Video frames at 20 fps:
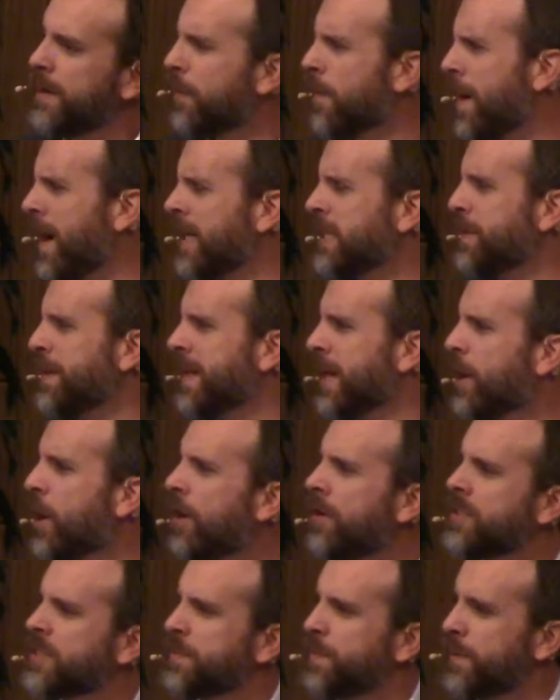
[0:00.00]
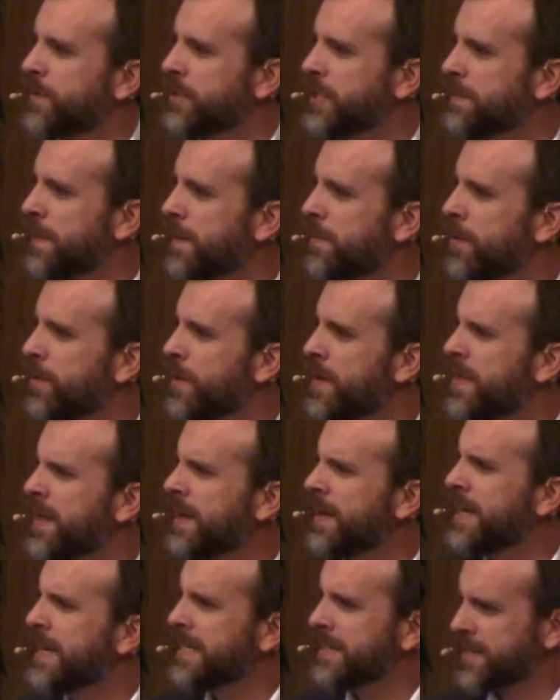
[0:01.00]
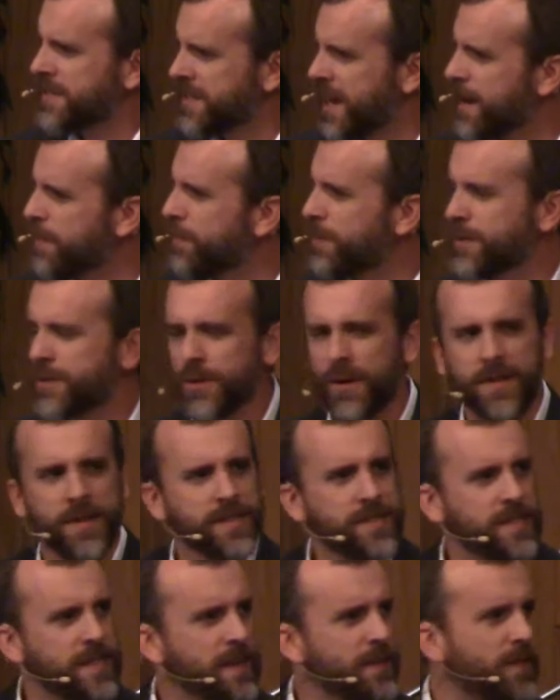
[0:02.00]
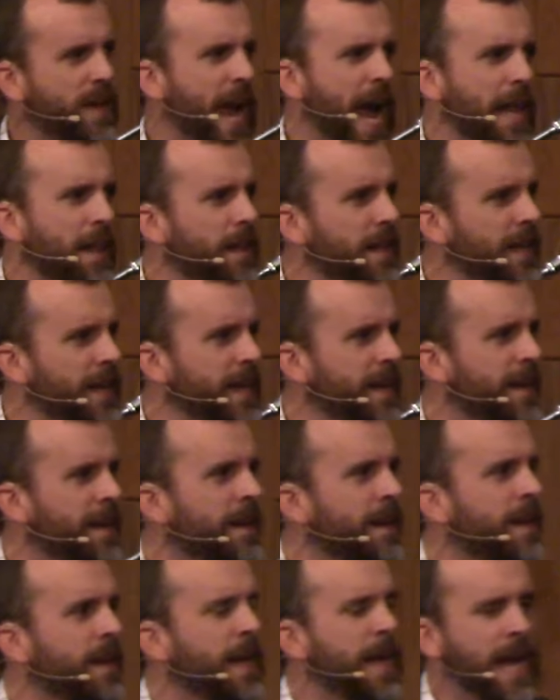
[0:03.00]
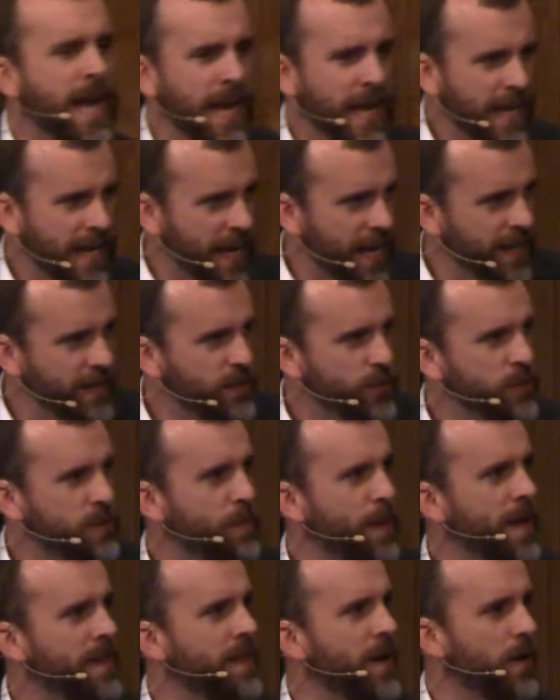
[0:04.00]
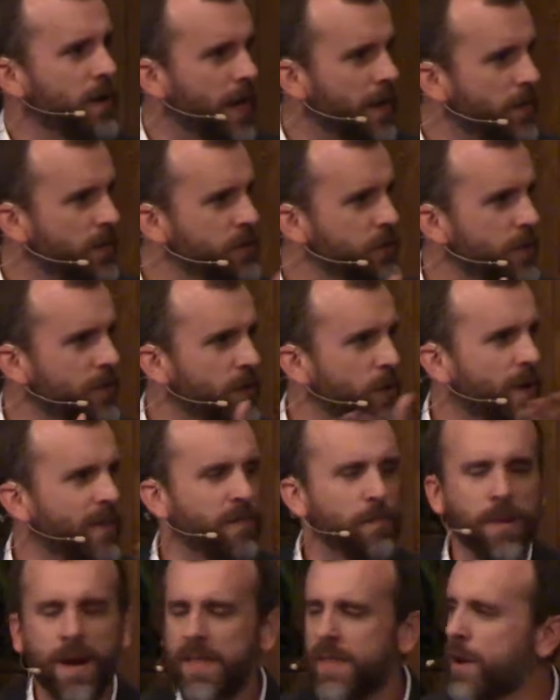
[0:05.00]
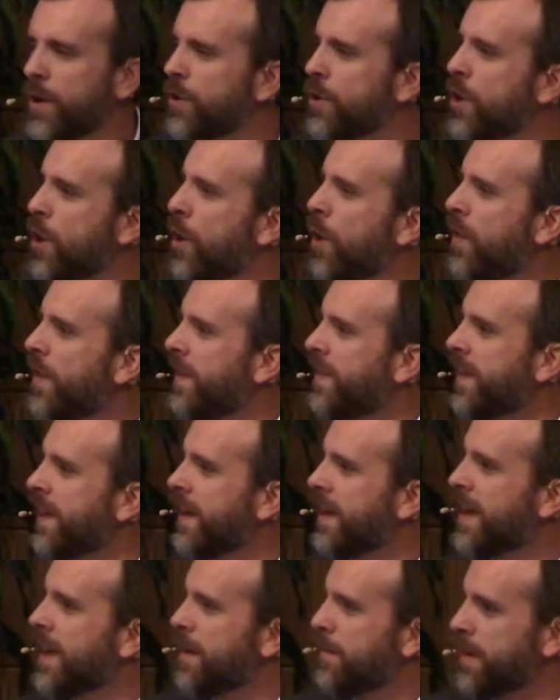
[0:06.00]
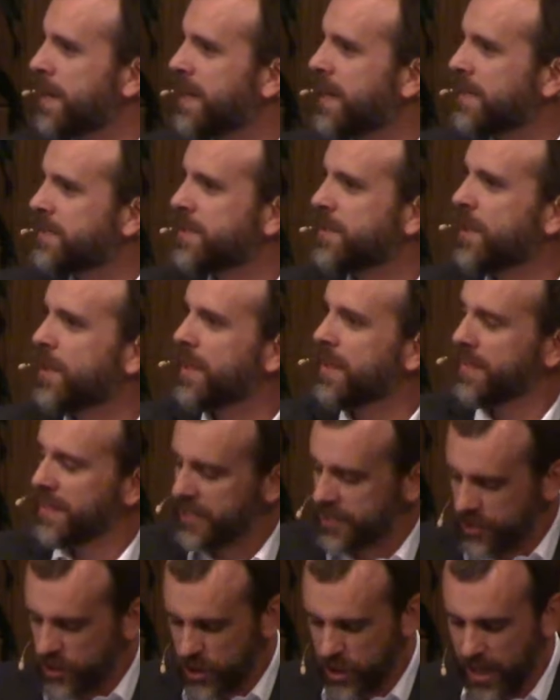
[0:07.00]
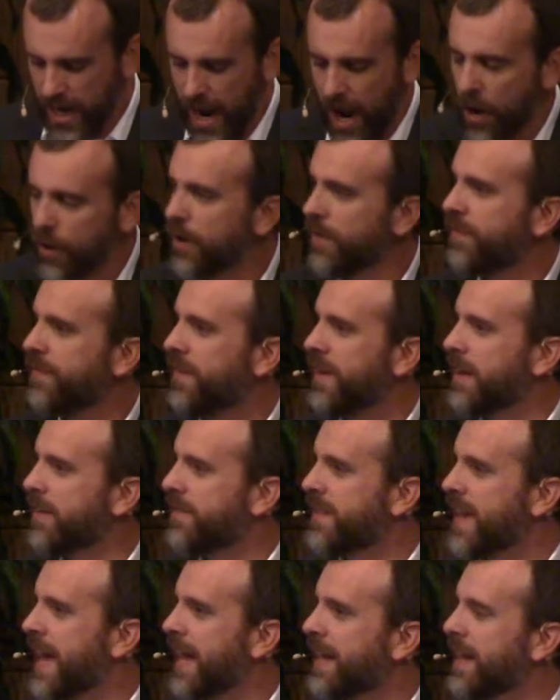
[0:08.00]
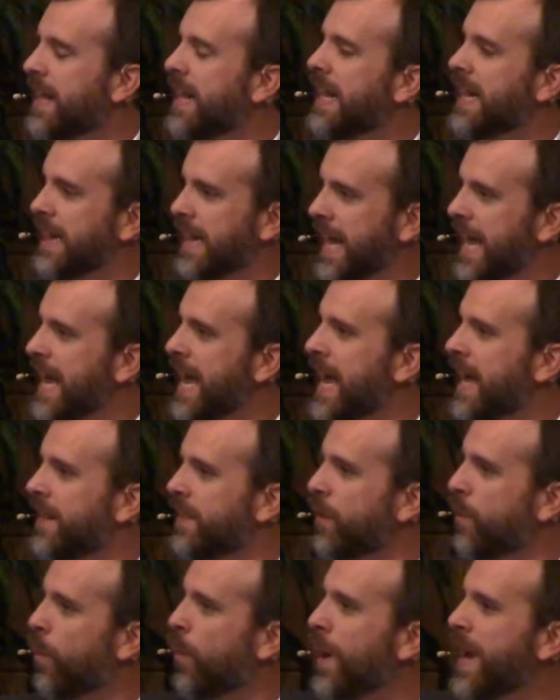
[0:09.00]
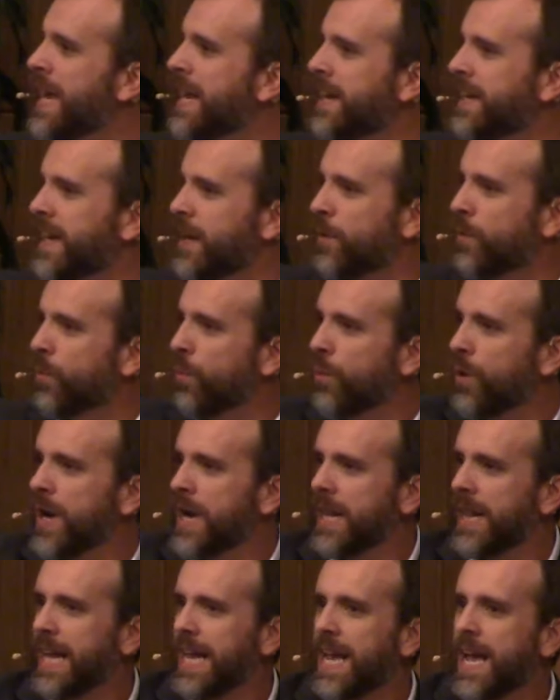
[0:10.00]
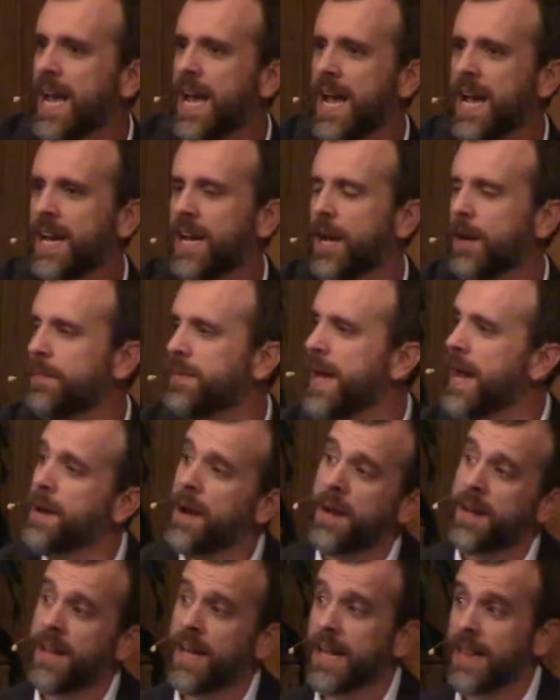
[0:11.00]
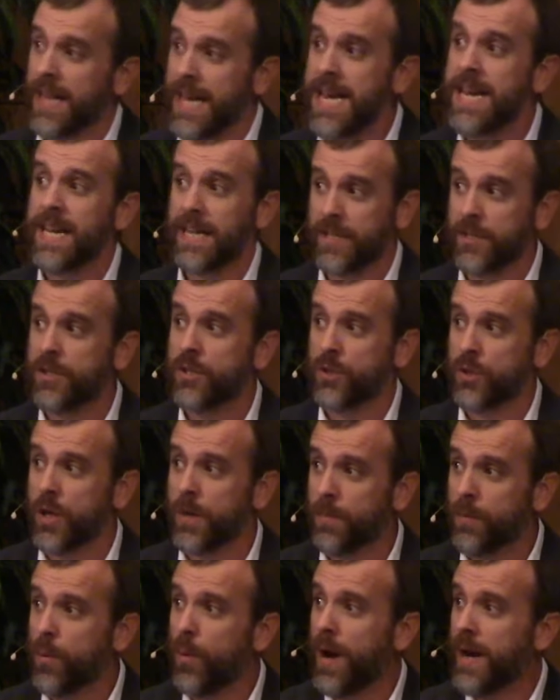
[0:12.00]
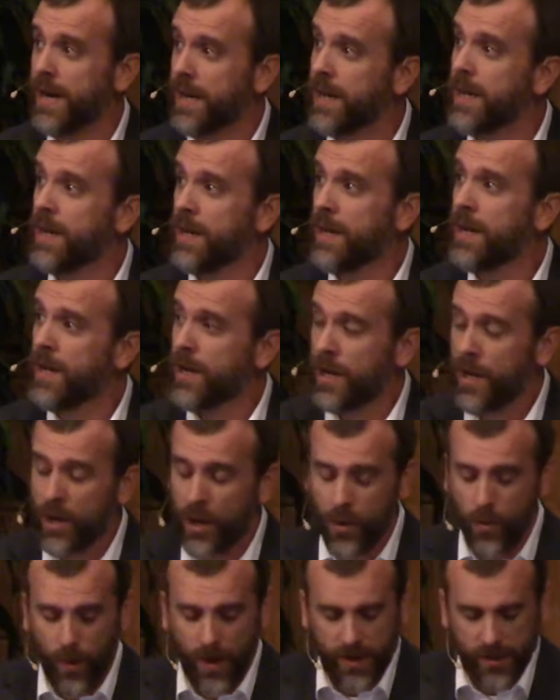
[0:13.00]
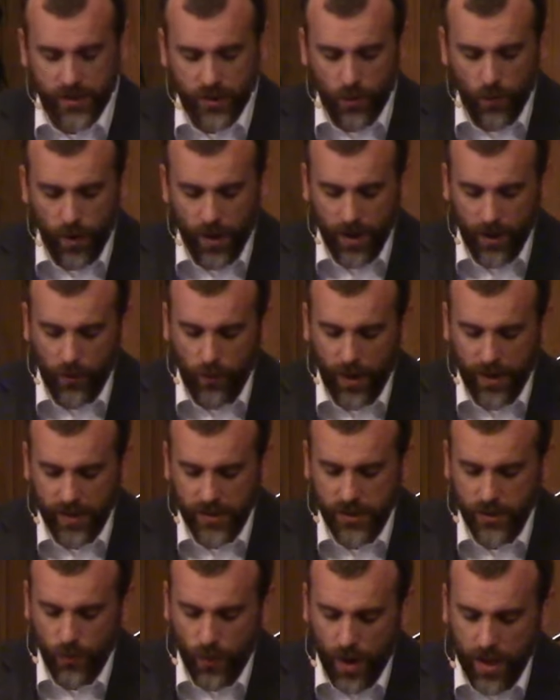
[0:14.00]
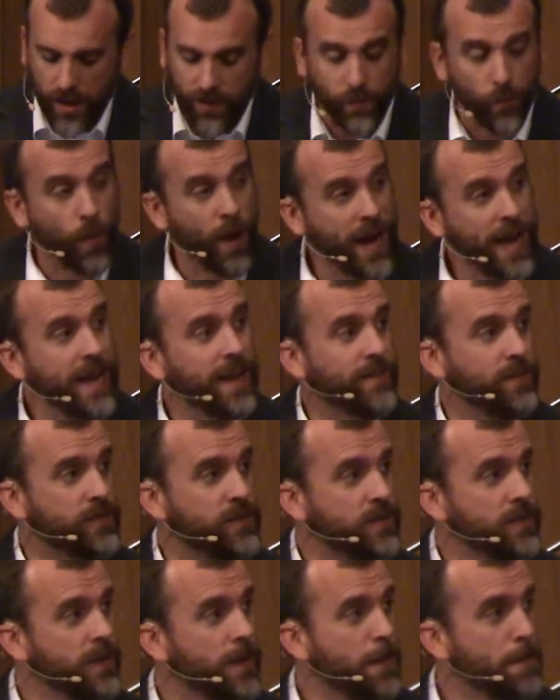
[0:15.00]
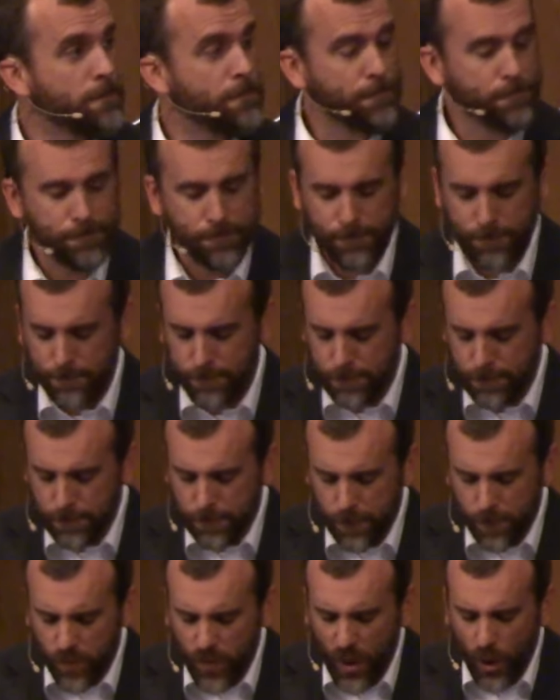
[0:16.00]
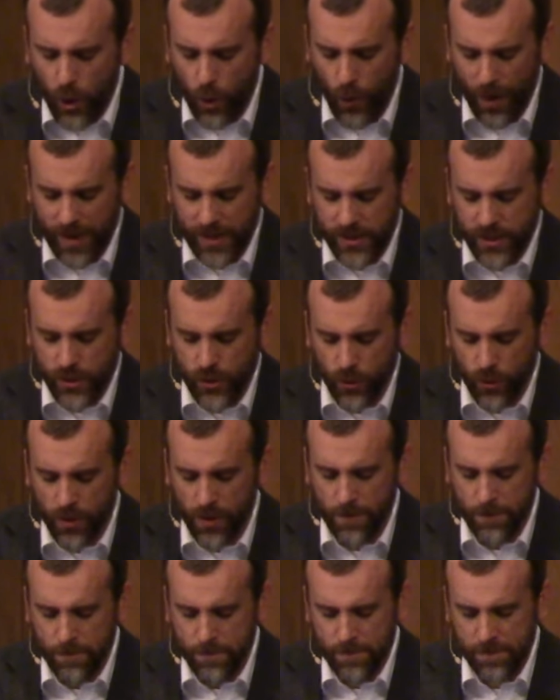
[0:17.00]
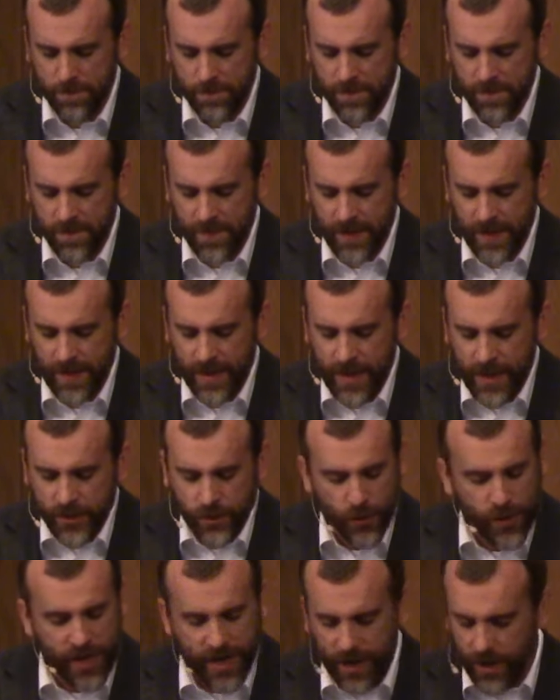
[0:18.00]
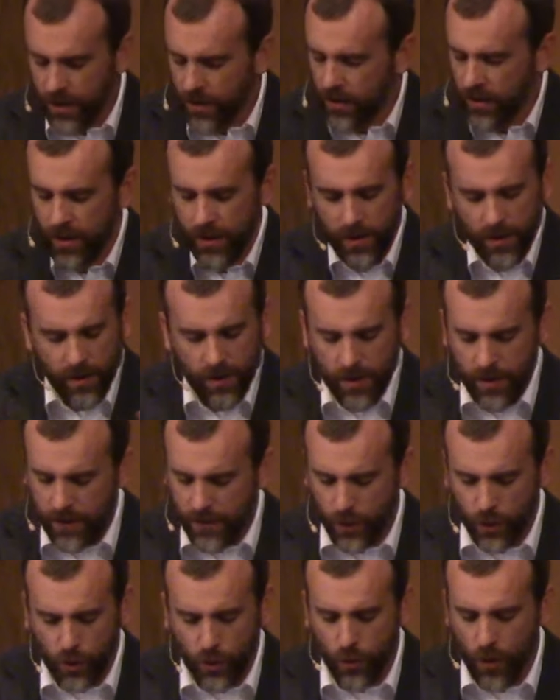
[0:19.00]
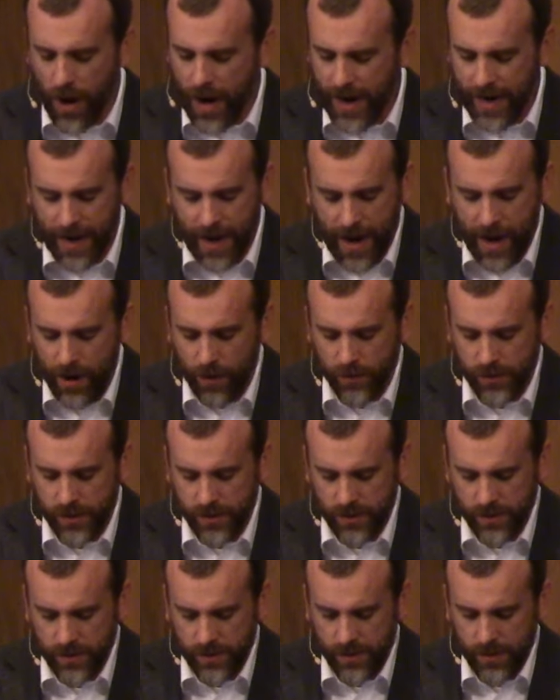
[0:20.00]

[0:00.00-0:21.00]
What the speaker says: Reminds me of the Gospels. You remember when the disciples are on the Sea of Galilee, and Kent, who's been there, and others of you who have been there, know that because of the geography of that land, the wind can really come down onto that lake and stir up quite a swell of waves, quite a storm. So here, they're crying out.